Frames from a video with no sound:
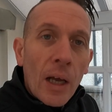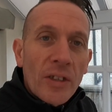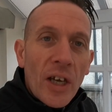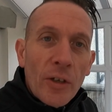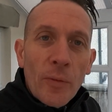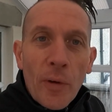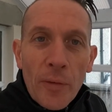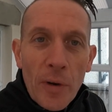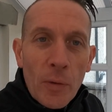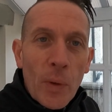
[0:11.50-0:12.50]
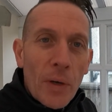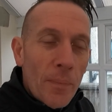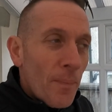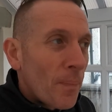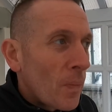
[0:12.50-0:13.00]
I signed up for the Fred
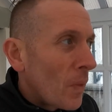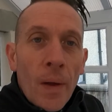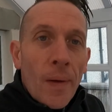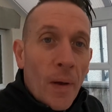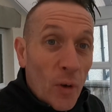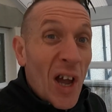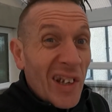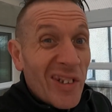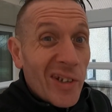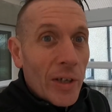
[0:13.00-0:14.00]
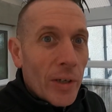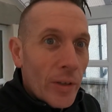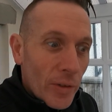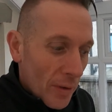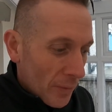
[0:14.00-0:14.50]
Whitton. I've got entered
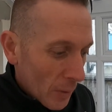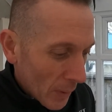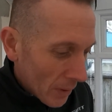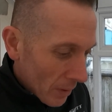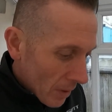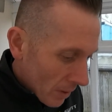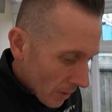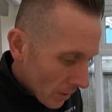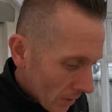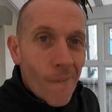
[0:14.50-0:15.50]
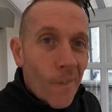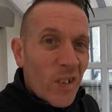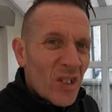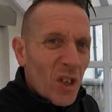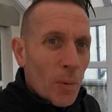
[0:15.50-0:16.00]
into the Fred Whitton.
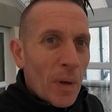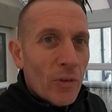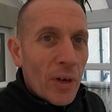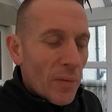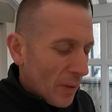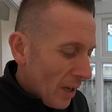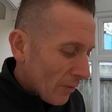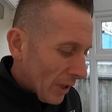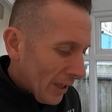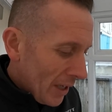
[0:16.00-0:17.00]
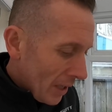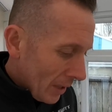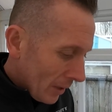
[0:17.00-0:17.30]
So it's all about training for that, really.